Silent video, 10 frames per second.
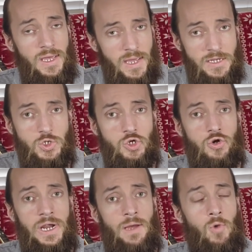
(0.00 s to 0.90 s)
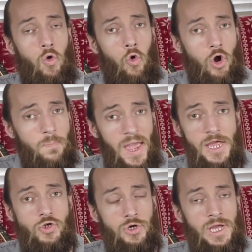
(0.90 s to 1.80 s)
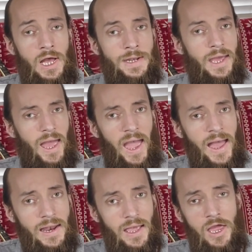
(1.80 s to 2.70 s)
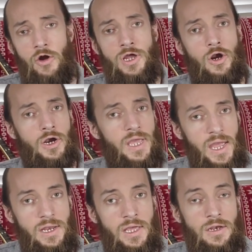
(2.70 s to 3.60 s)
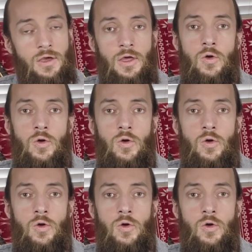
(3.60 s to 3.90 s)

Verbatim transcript: Instagram, or Patreon at Aerik Arkadian,